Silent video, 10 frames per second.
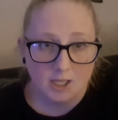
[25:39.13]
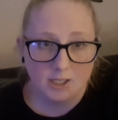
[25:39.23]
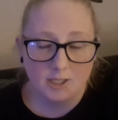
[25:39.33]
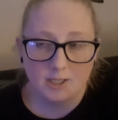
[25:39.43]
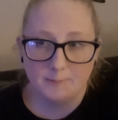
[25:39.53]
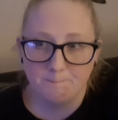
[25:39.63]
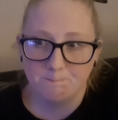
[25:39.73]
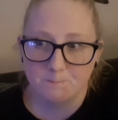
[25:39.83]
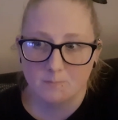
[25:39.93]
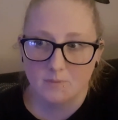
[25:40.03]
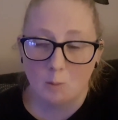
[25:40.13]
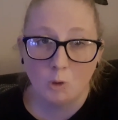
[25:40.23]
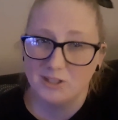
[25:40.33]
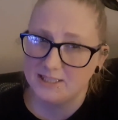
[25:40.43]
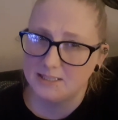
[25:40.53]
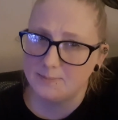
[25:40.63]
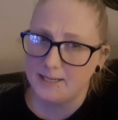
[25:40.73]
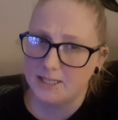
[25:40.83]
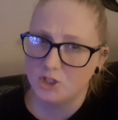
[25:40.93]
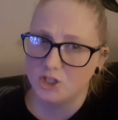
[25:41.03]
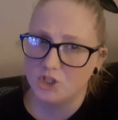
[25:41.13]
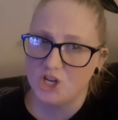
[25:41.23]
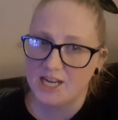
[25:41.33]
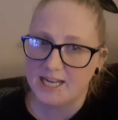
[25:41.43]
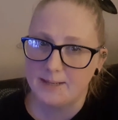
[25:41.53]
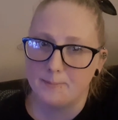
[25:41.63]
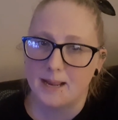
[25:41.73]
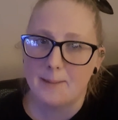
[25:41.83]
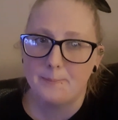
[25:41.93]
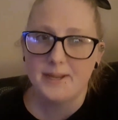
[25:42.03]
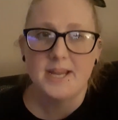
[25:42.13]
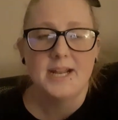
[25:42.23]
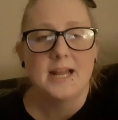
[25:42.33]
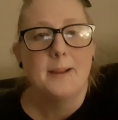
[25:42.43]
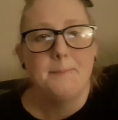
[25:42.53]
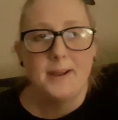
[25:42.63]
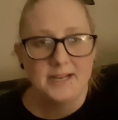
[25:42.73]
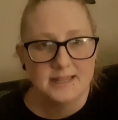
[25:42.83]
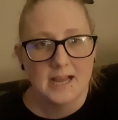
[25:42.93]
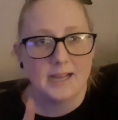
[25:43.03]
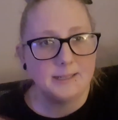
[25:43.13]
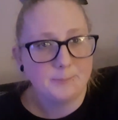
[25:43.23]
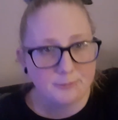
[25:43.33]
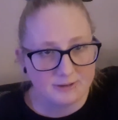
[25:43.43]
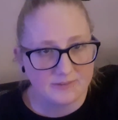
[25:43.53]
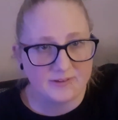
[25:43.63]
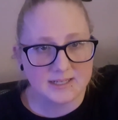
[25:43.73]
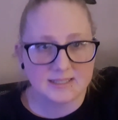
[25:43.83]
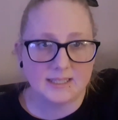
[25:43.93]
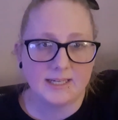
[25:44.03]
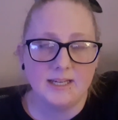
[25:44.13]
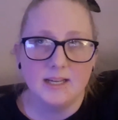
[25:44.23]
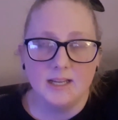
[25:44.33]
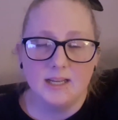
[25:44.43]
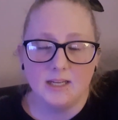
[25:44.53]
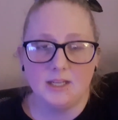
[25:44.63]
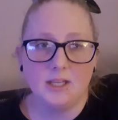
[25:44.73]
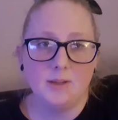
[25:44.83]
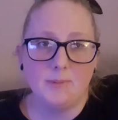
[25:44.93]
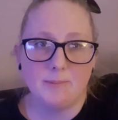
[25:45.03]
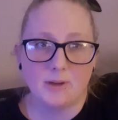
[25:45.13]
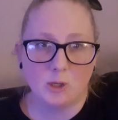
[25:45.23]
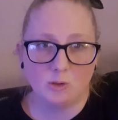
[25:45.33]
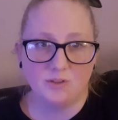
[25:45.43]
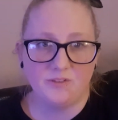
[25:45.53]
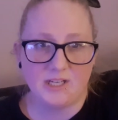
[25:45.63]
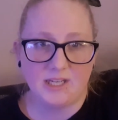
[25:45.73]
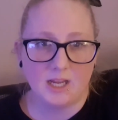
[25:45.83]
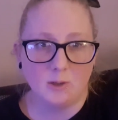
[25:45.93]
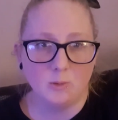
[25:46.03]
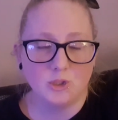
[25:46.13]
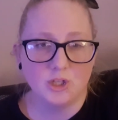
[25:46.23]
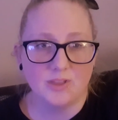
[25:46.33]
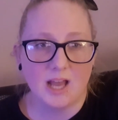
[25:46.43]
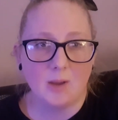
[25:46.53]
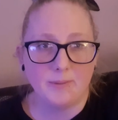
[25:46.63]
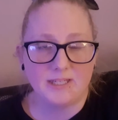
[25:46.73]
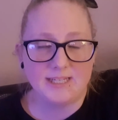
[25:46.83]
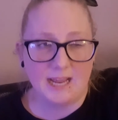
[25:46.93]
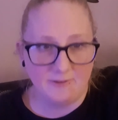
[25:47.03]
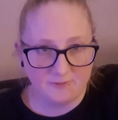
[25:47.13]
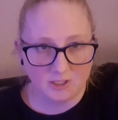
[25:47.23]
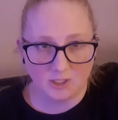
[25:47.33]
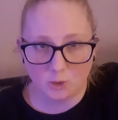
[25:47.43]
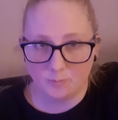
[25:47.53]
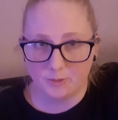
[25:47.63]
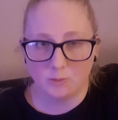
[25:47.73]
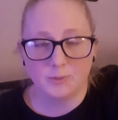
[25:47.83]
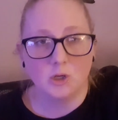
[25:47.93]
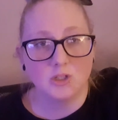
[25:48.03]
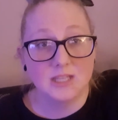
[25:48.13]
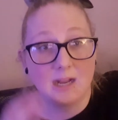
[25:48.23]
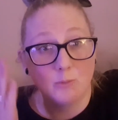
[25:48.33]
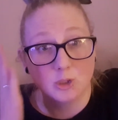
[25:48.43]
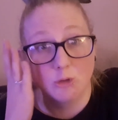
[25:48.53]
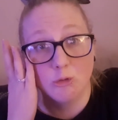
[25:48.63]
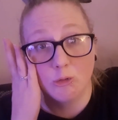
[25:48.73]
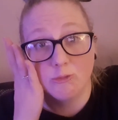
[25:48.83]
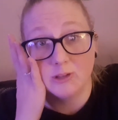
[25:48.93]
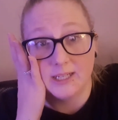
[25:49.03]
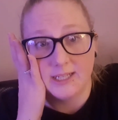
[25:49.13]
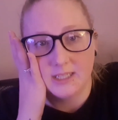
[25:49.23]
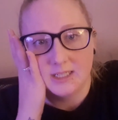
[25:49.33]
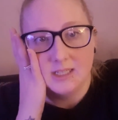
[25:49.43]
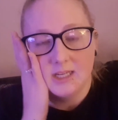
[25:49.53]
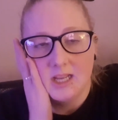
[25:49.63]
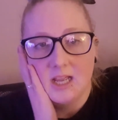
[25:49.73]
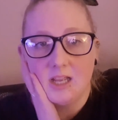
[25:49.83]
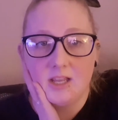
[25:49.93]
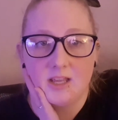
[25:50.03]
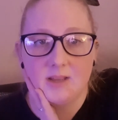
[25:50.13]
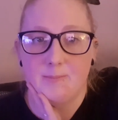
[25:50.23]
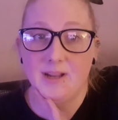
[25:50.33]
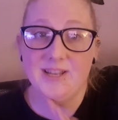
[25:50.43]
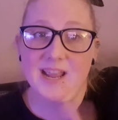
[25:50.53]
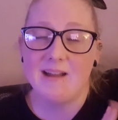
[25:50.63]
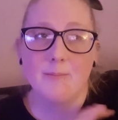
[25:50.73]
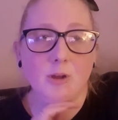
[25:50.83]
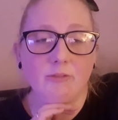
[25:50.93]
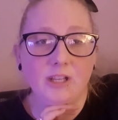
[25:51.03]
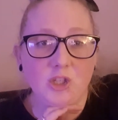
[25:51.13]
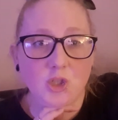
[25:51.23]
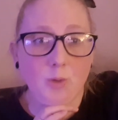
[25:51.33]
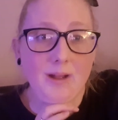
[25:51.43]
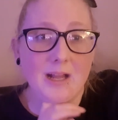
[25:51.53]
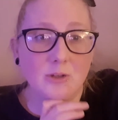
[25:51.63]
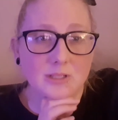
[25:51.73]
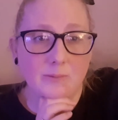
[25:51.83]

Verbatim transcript: Um, wanted to make the chicken and black bean. I made that previously um, in my older videos. So that'll be definitely coming up because that was lovely. Um, and yeah, I'm not really sure what else.